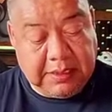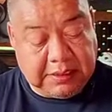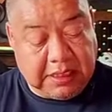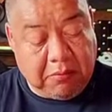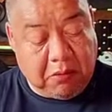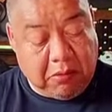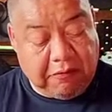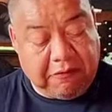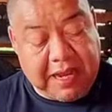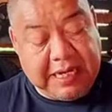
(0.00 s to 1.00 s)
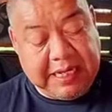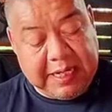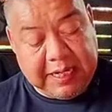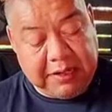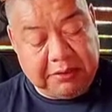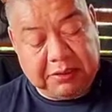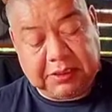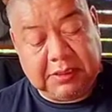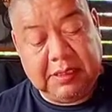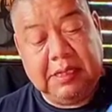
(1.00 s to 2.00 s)
Some are more fatty than
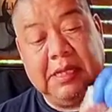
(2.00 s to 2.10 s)
others.